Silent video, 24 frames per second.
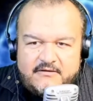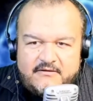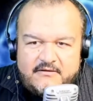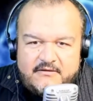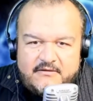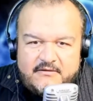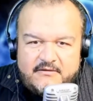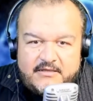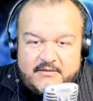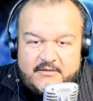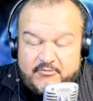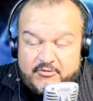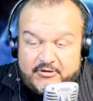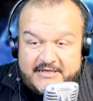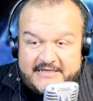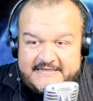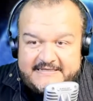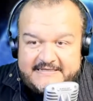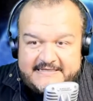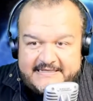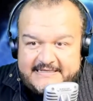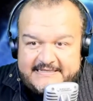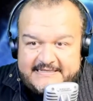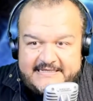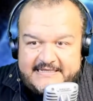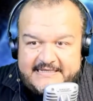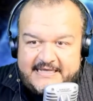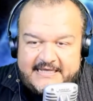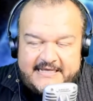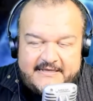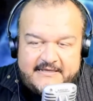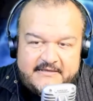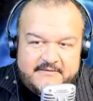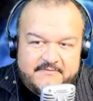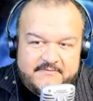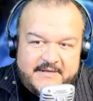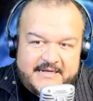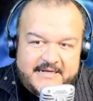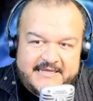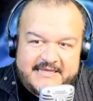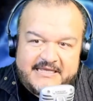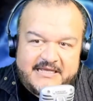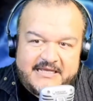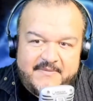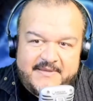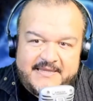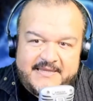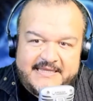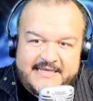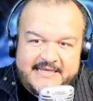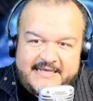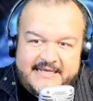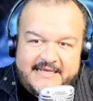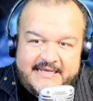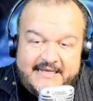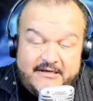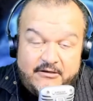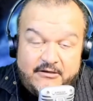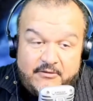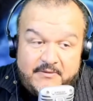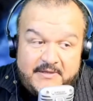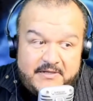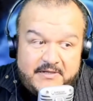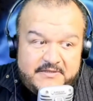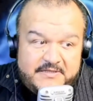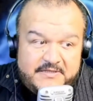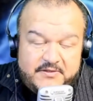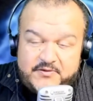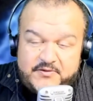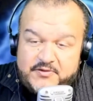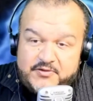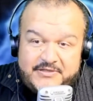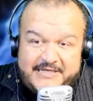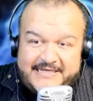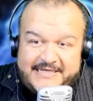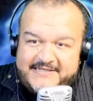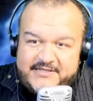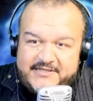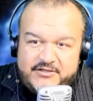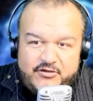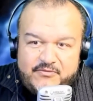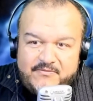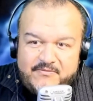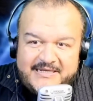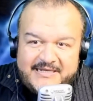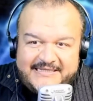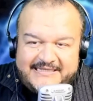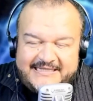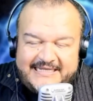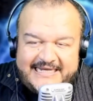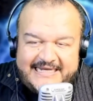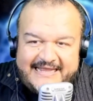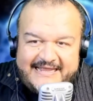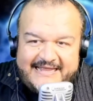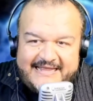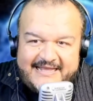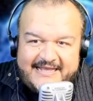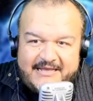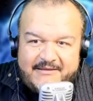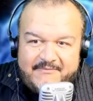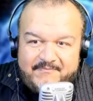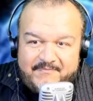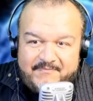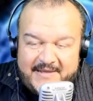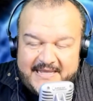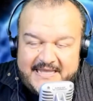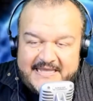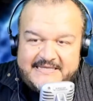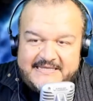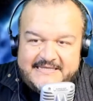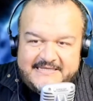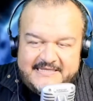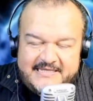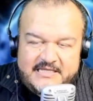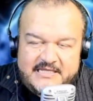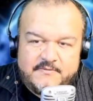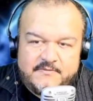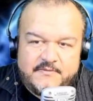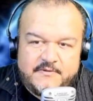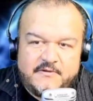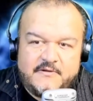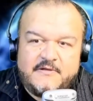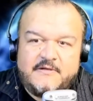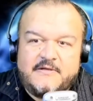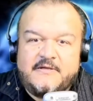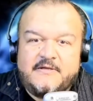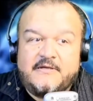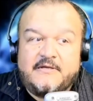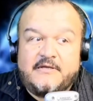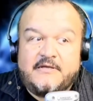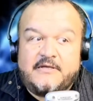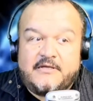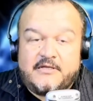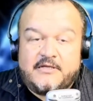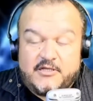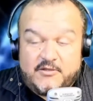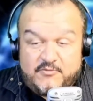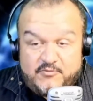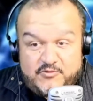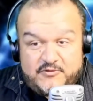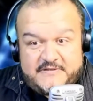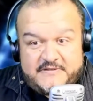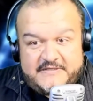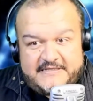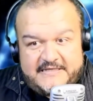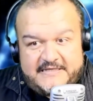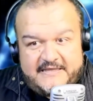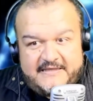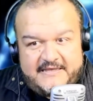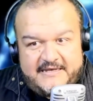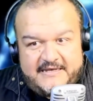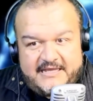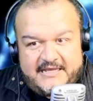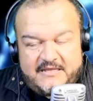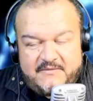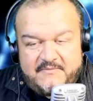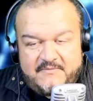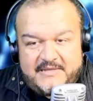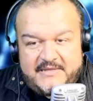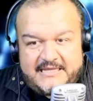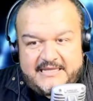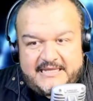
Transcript: because he says yes, the United States government barely invests in such campaigns. Well, yeah, I would have to